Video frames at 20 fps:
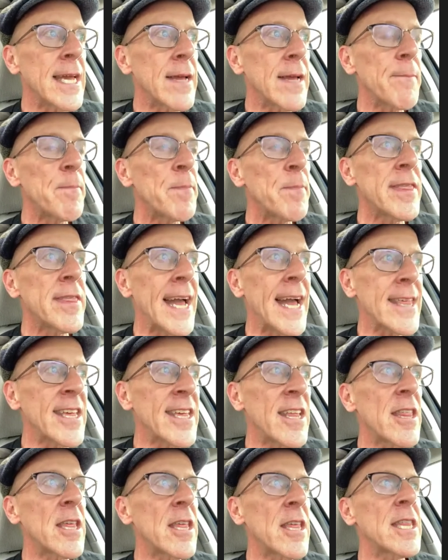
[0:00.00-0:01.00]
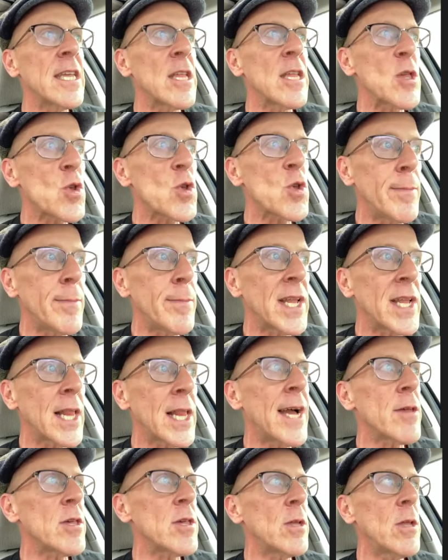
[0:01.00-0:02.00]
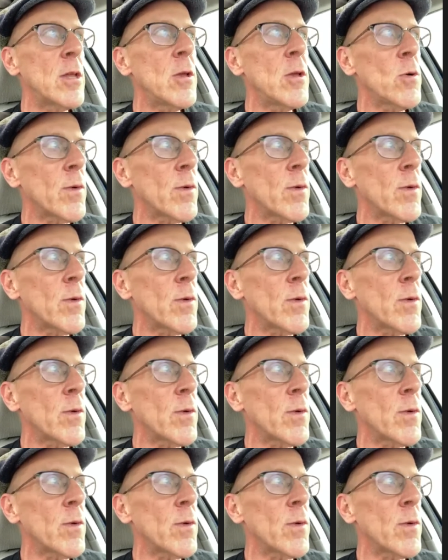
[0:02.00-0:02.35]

that's another thing that streaming allows you to do, right?